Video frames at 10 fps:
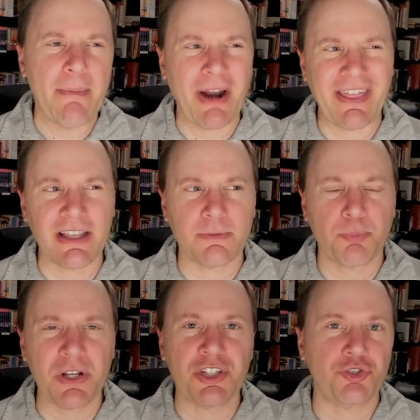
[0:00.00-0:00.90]
But I think it's a
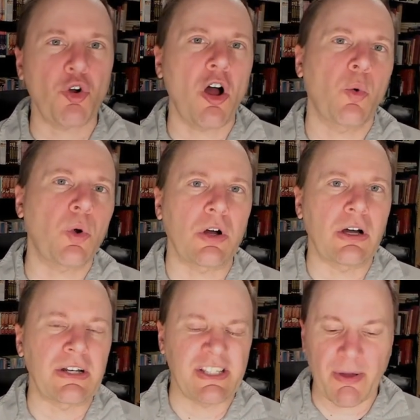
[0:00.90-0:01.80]
pretty strong
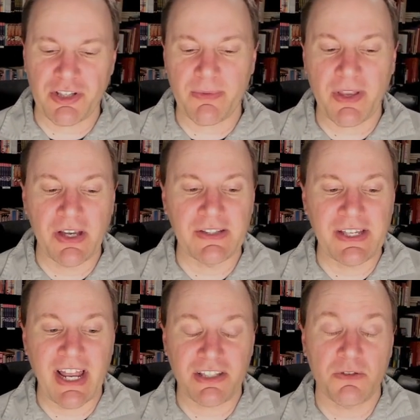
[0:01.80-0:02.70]
word, especially because
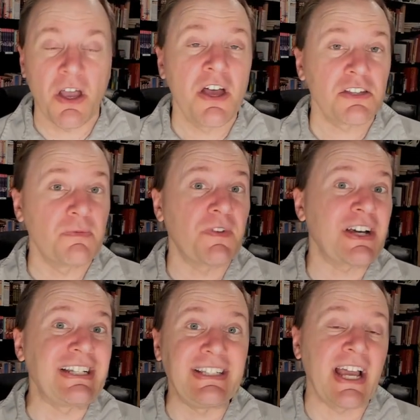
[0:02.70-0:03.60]
it has some
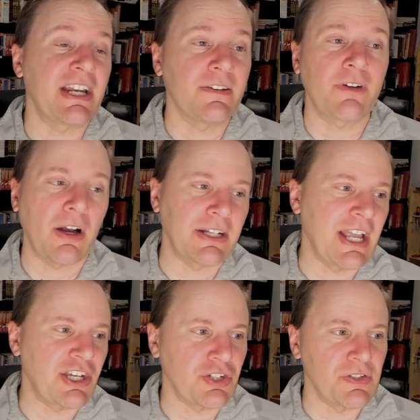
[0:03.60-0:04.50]
very negative
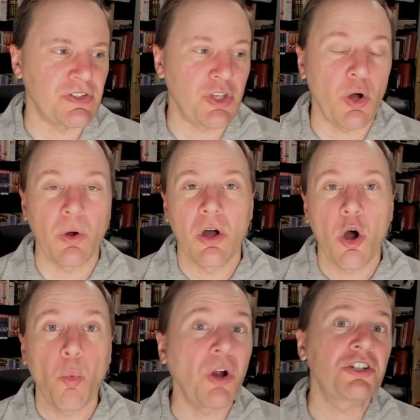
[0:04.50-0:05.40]
connotations. So,
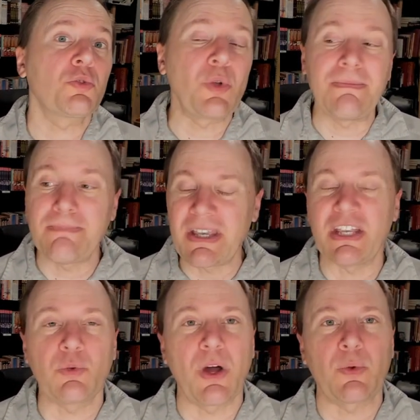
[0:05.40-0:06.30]
what do we
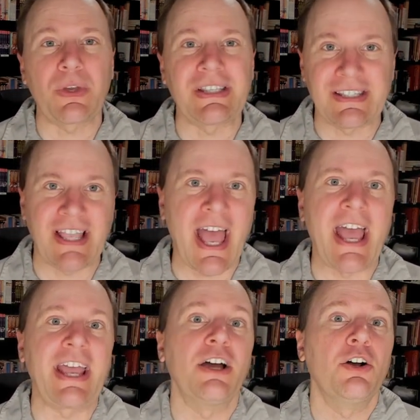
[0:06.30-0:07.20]
mean when we
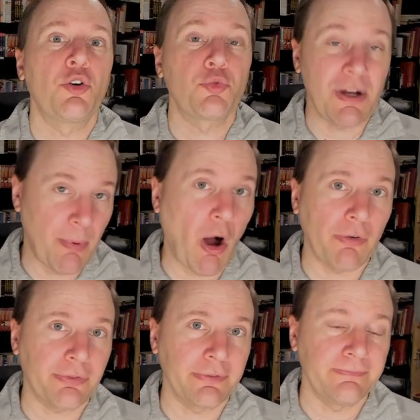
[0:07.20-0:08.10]
say
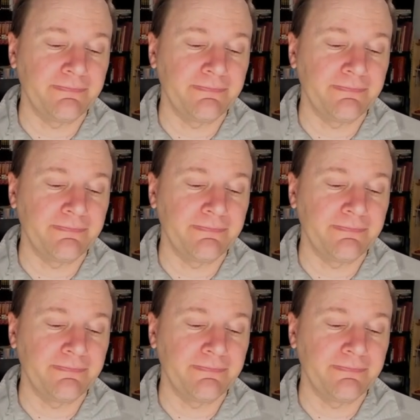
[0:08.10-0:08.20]
ripoff?